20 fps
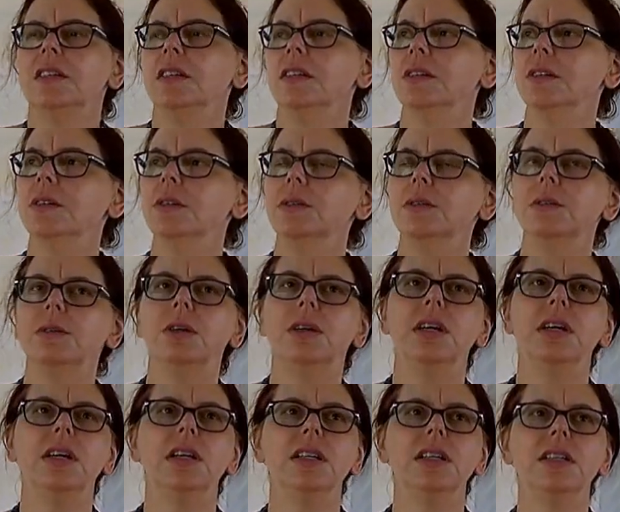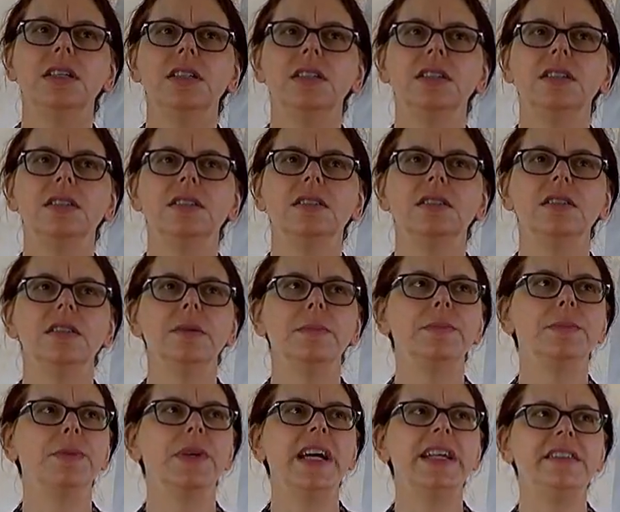Oh, the
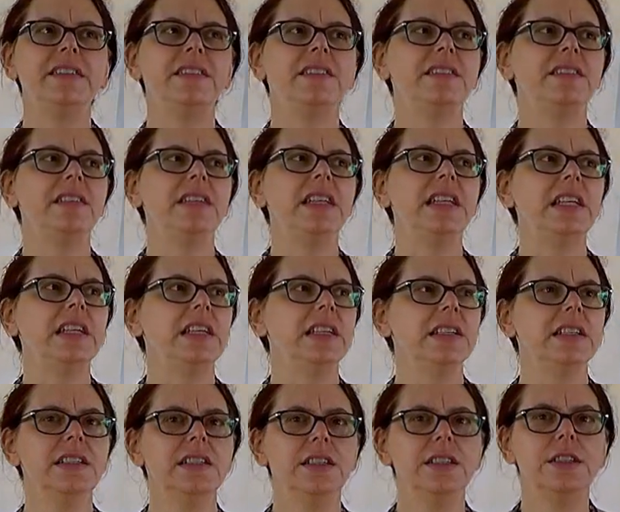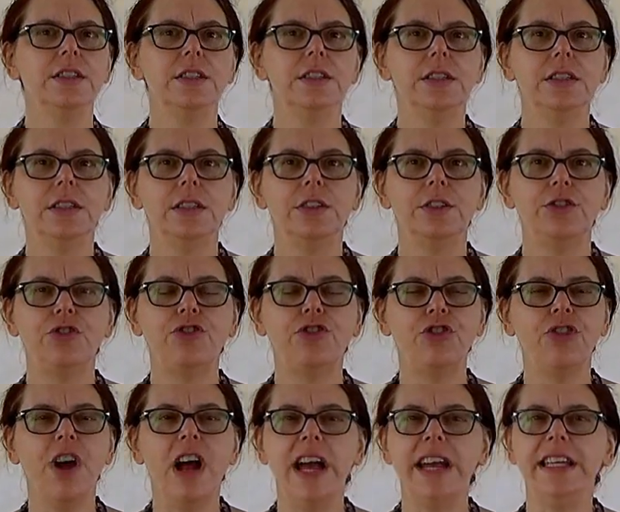bright city,
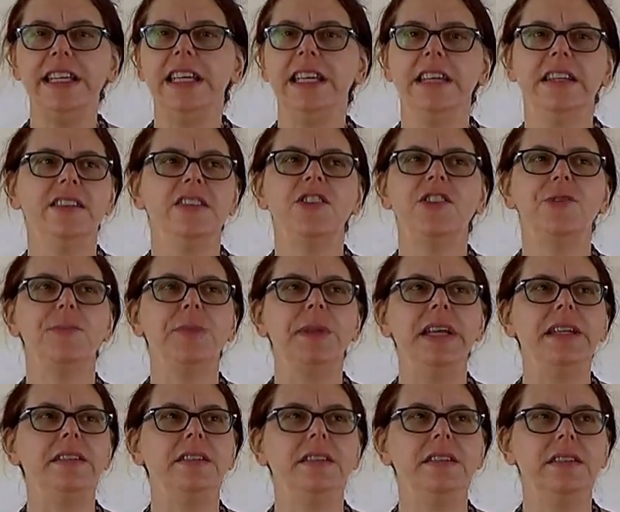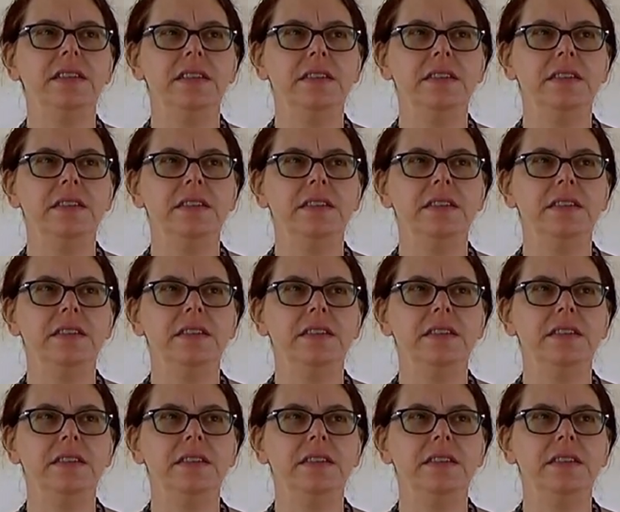shining and splendid.